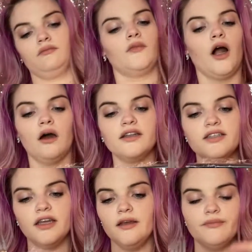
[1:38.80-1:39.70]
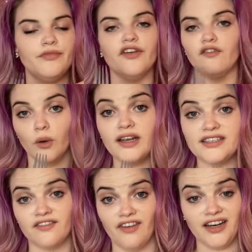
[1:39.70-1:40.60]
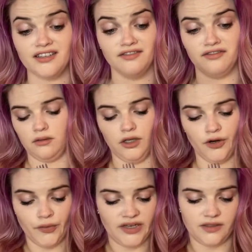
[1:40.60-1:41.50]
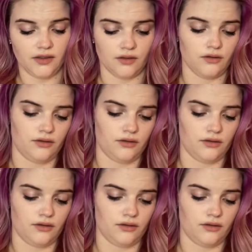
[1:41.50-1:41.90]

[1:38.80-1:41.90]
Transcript: Honestly, the fork is effective. You don't need scissors.